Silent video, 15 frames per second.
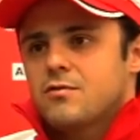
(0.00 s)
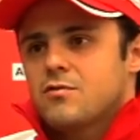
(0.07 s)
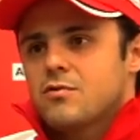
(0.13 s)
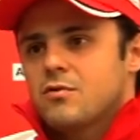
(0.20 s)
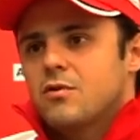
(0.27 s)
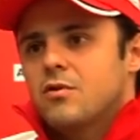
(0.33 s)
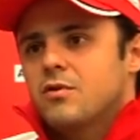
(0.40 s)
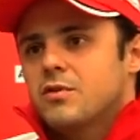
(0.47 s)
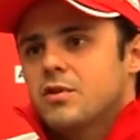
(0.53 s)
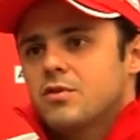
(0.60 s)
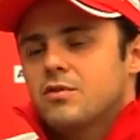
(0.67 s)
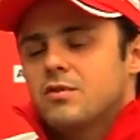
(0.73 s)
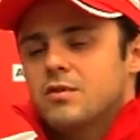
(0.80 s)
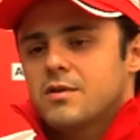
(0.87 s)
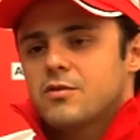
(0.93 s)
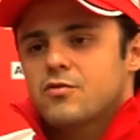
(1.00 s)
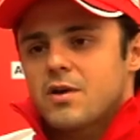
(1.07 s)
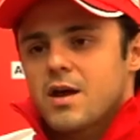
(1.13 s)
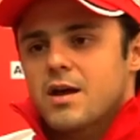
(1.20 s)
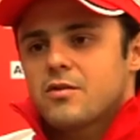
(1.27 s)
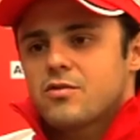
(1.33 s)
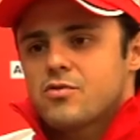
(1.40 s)
to go in the
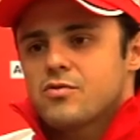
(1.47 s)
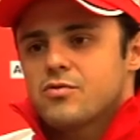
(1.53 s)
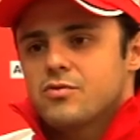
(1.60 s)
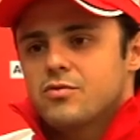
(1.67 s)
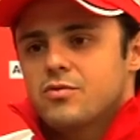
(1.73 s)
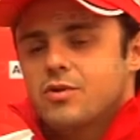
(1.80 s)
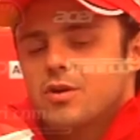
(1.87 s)
track to